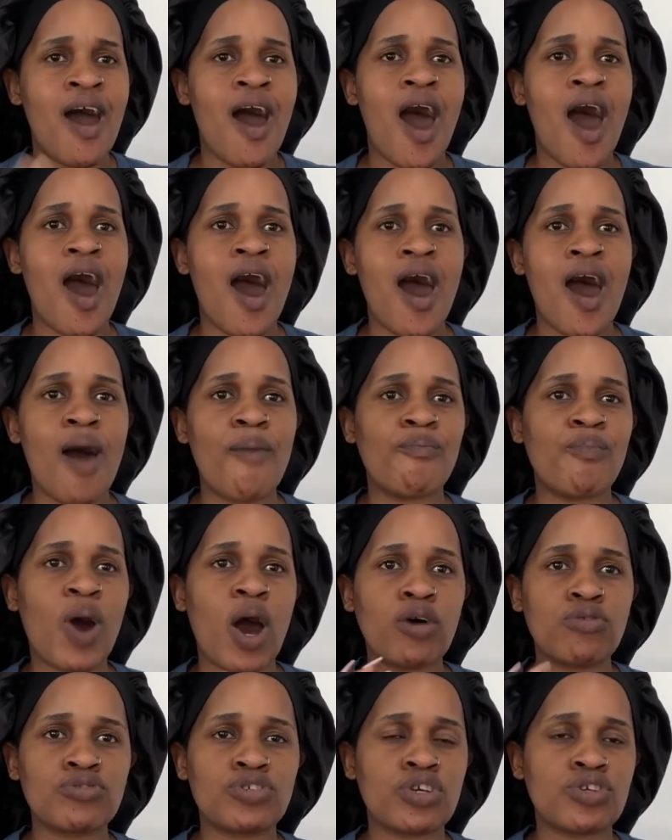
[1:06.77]

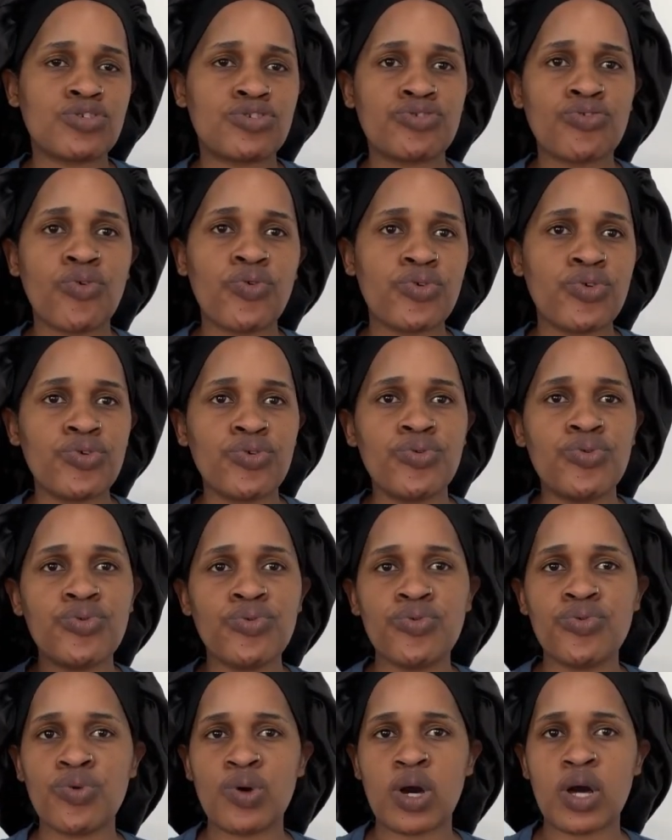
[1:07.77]
I'll just show
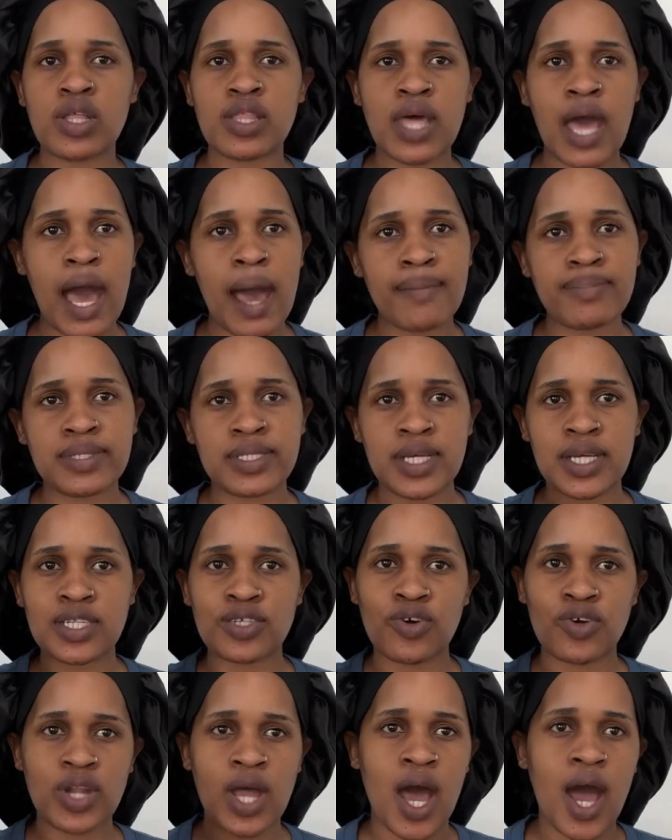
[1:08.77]
you the update
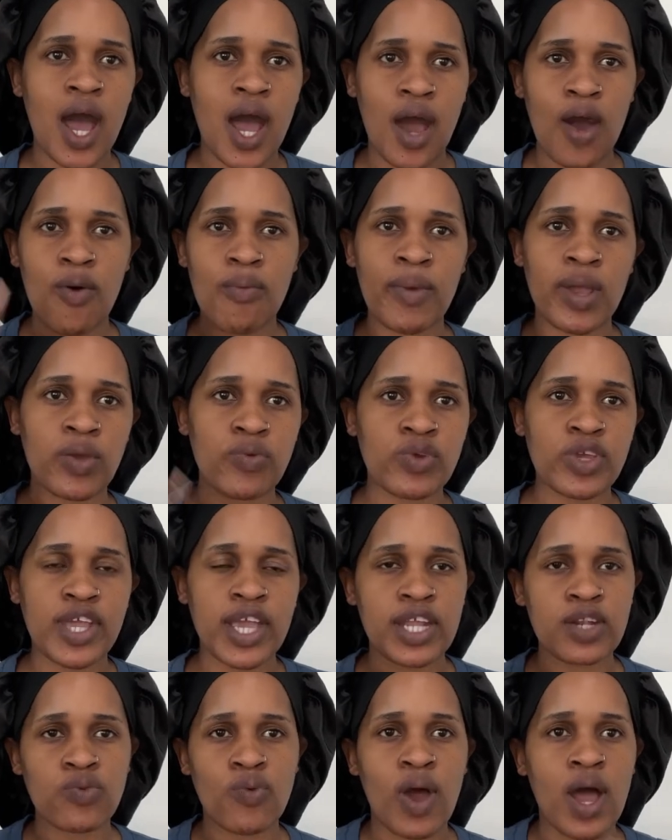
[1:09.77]
on how my
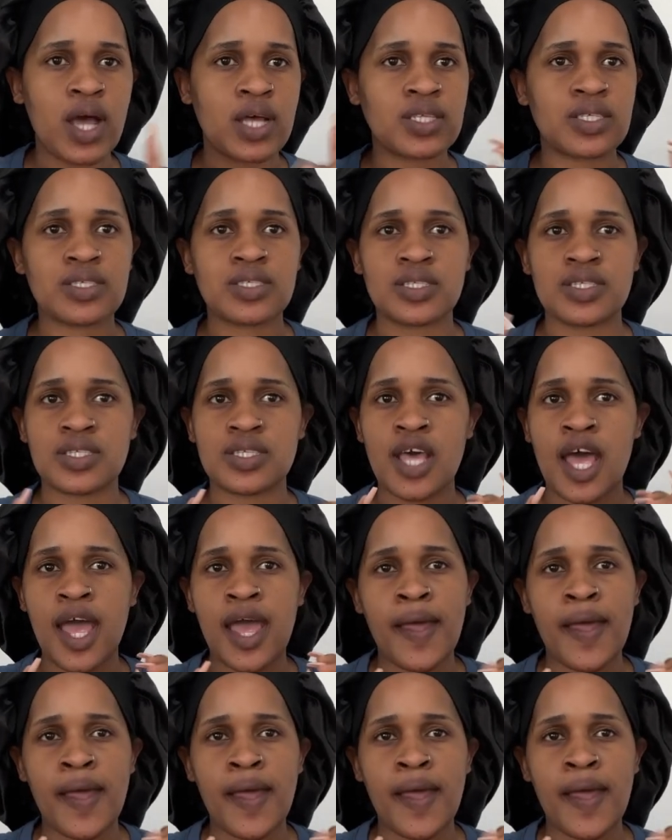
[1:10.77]
weekend was.